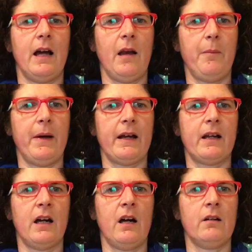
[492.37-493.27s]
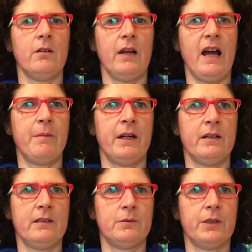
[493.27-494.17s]
alpaca or
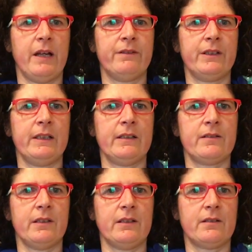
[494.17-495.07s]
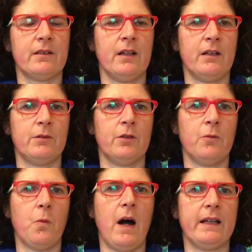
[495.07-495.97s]
llama, whatever it is, it's uh,
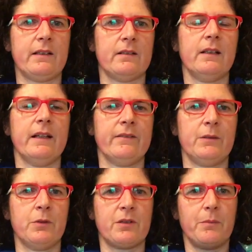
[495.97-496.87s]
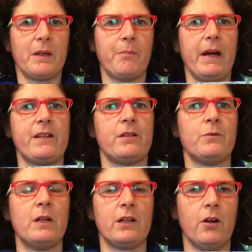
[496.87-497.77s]
all white uh, and it was a big patch
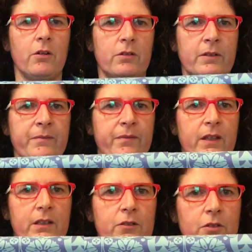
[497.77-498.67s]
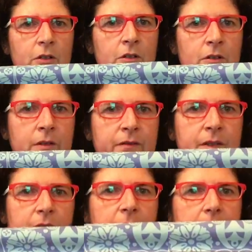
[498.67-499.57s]
of one color. So,
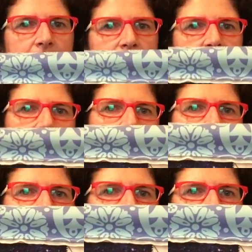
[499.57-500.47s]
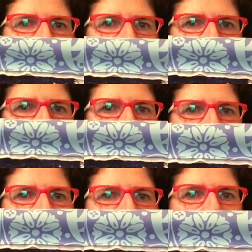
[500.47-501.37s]
but you know, it
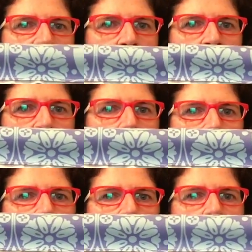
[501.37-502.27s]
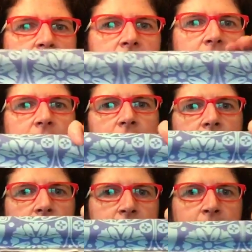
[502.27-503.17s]
still came out pretty good.
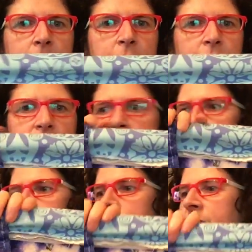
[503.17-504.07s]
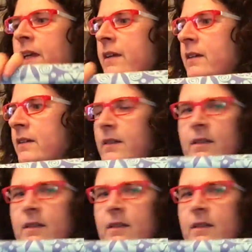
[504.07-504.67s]
If you want to see the whole thing,